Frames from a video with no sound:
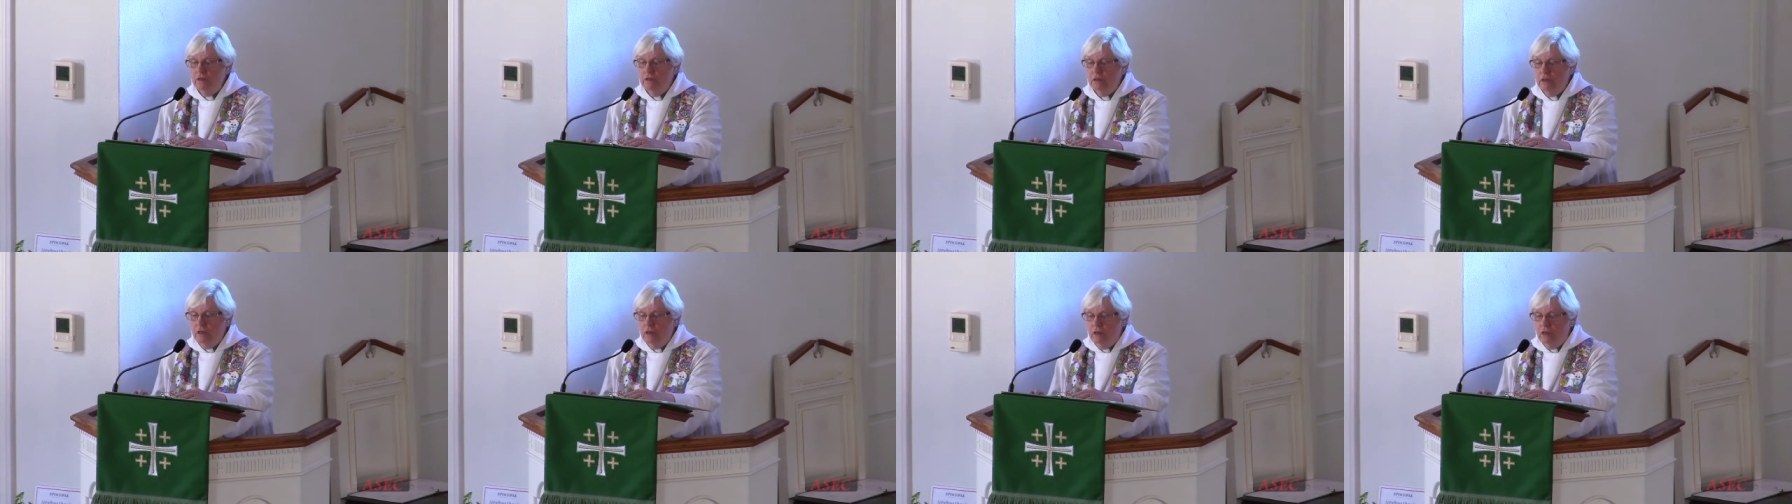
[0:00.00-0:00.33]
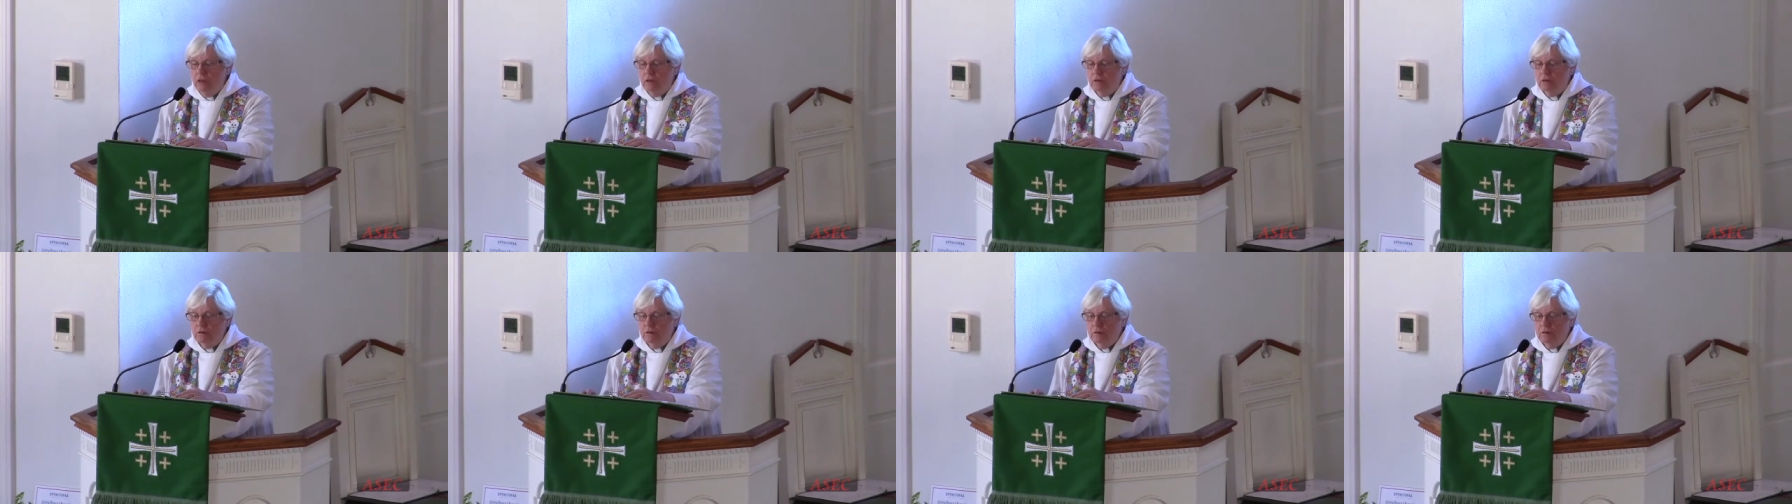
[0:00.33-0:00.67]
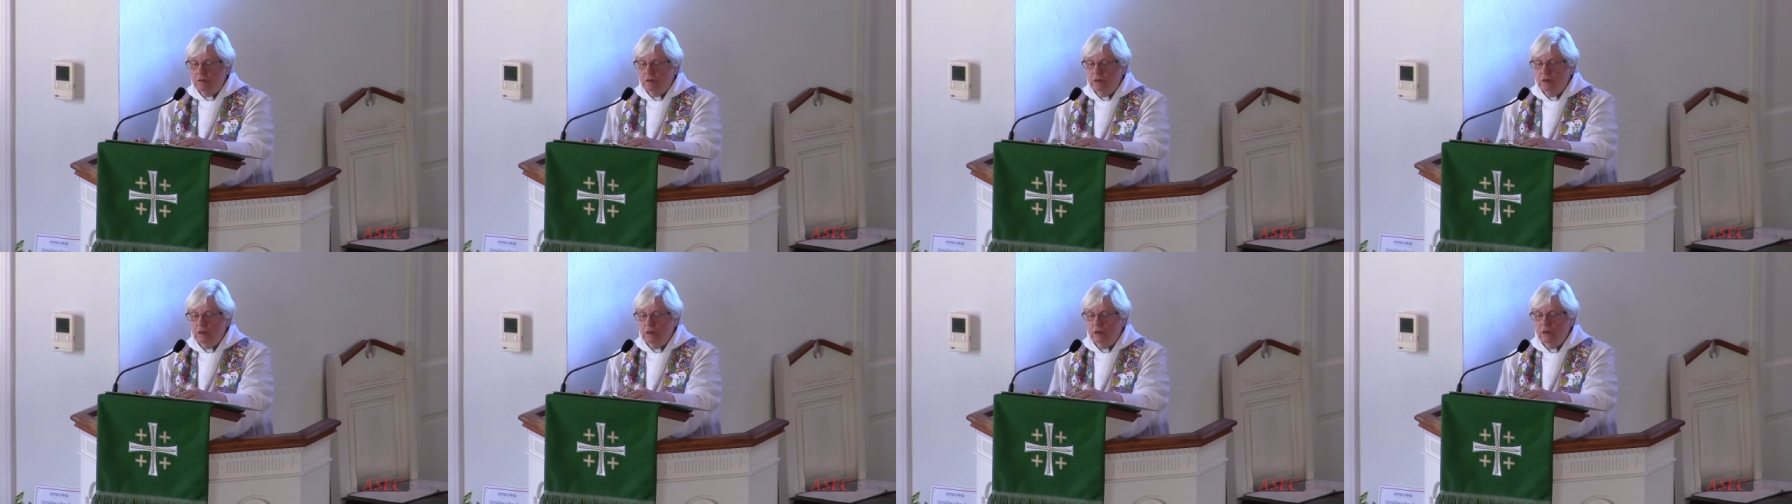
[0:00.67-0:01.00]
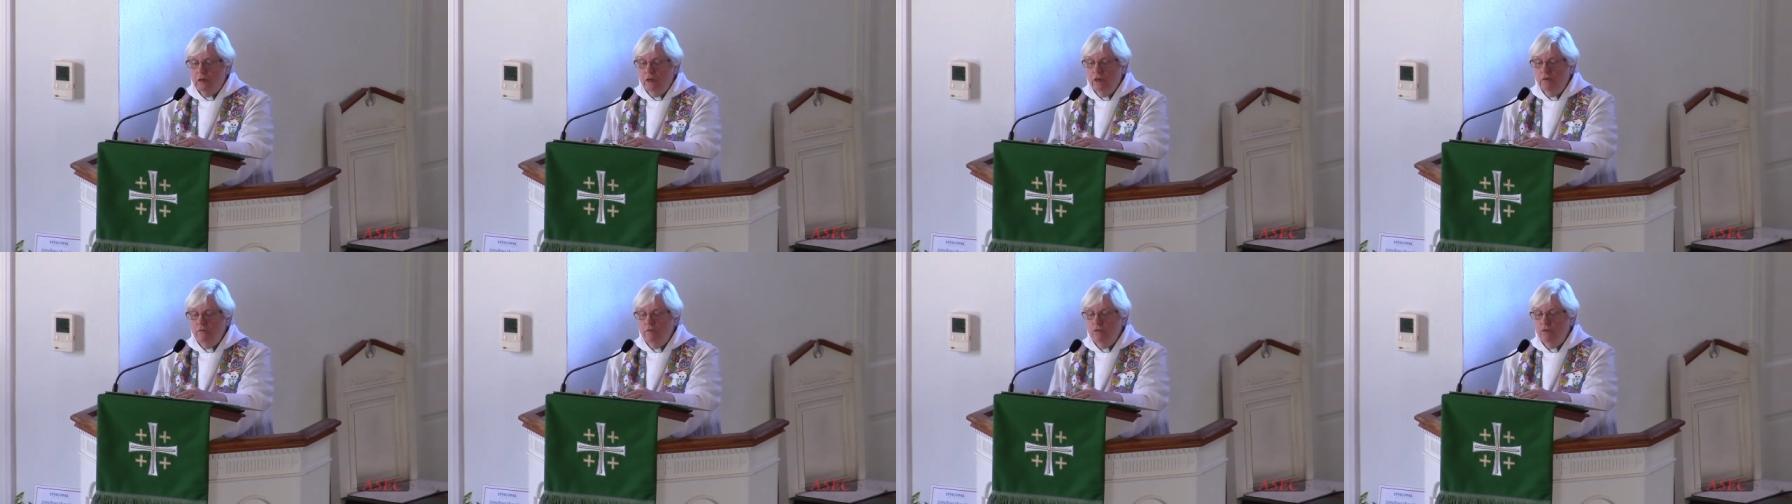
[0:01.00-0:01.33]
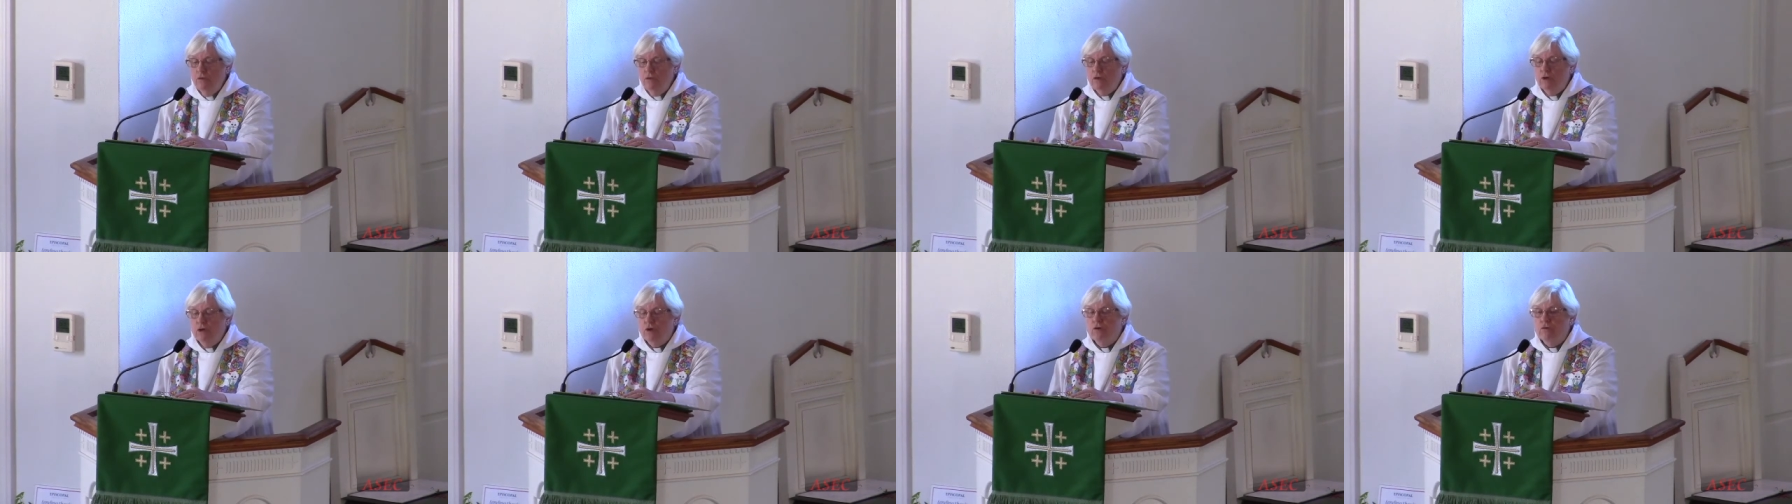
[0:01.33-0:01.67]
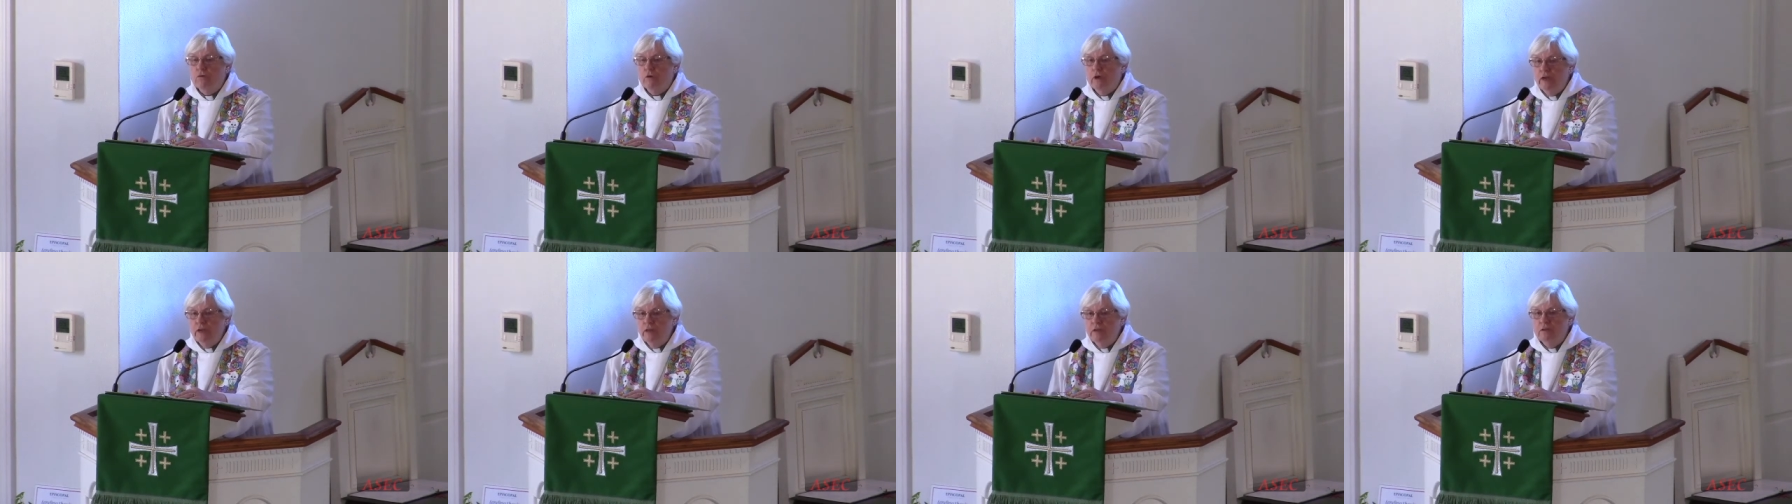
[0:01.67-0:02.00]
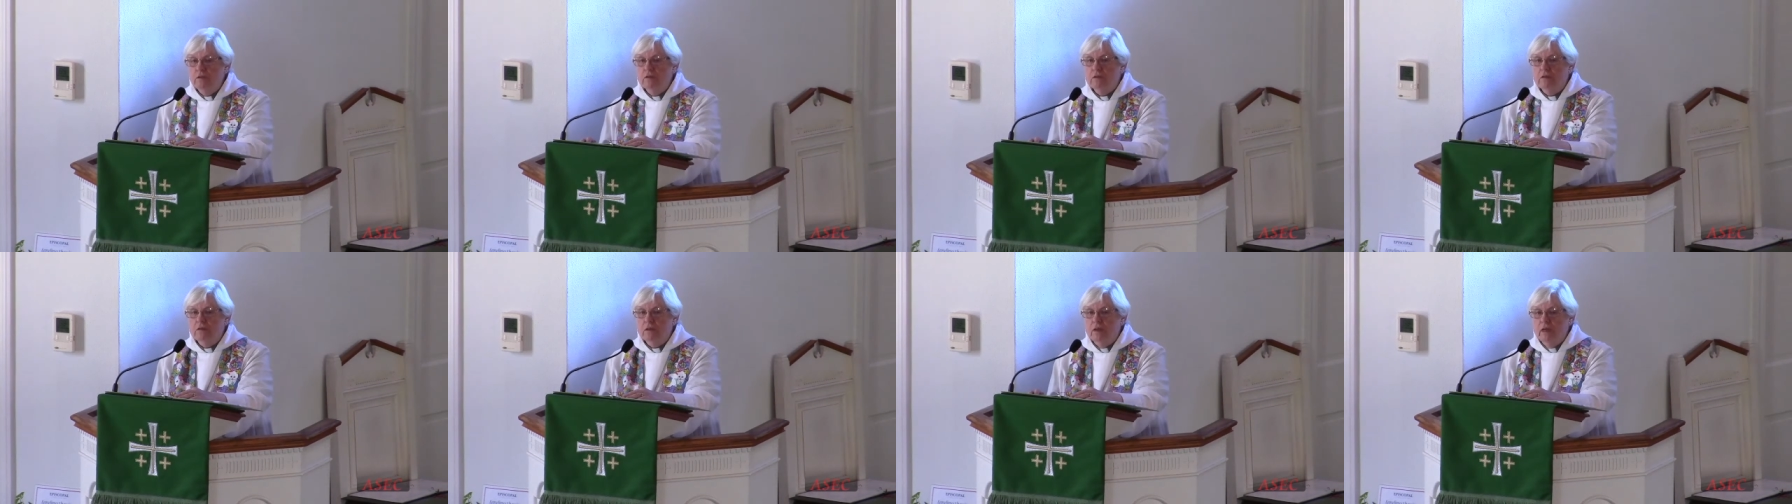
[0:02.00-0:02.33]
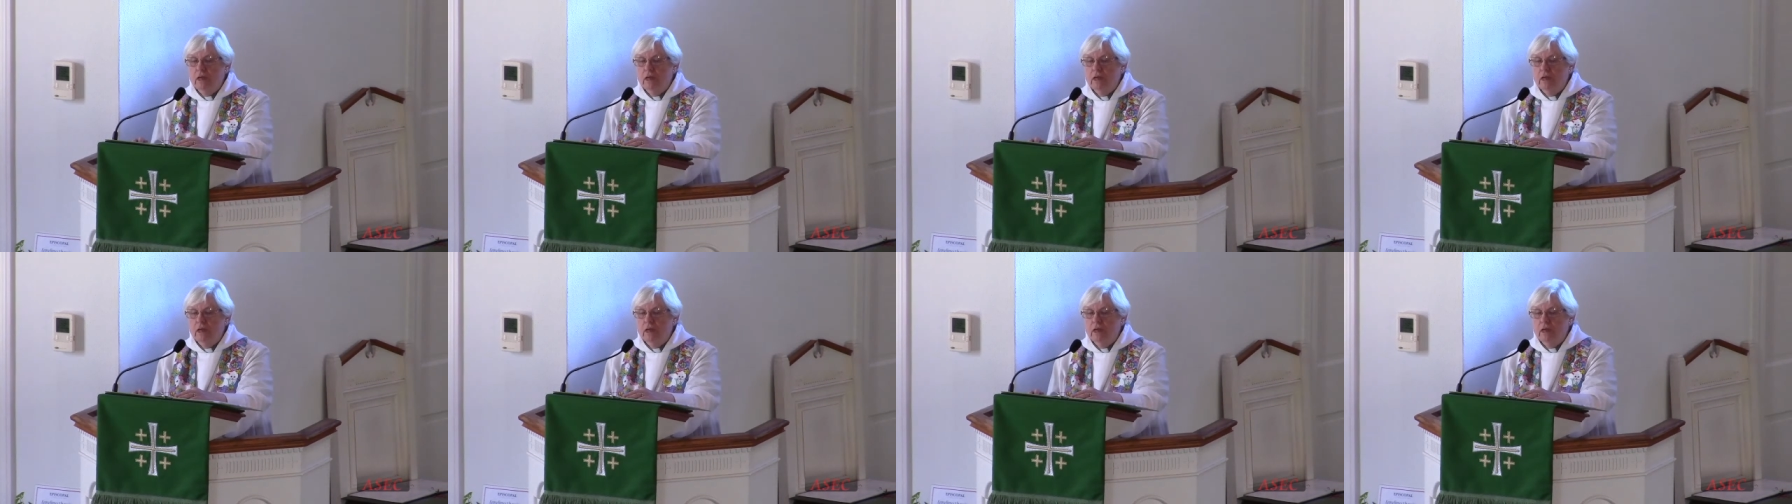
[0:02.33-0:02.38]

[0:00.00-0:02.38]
things, give you the grace